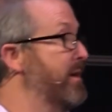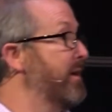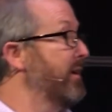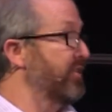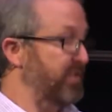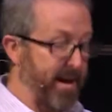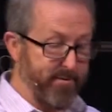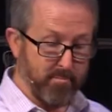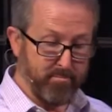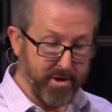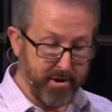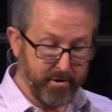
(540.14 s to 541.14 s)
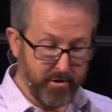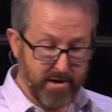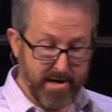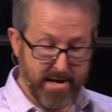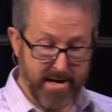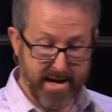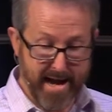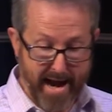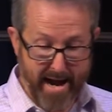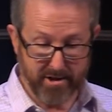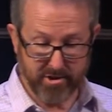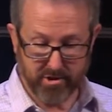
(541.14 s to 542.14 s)
Simon Peter
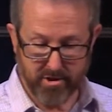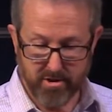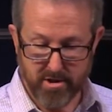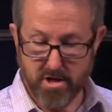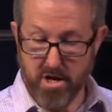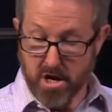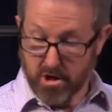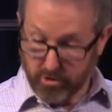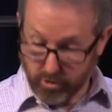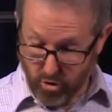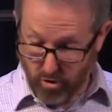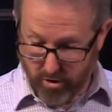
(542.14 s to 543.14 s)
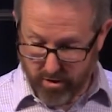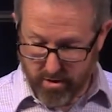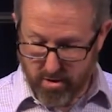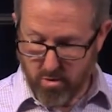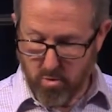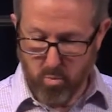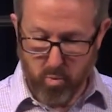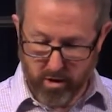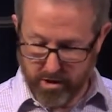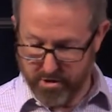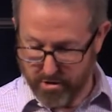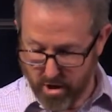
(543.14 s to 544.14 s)
asked, Lord, where
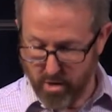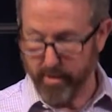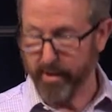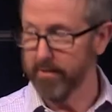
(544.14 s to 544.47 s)
are you going?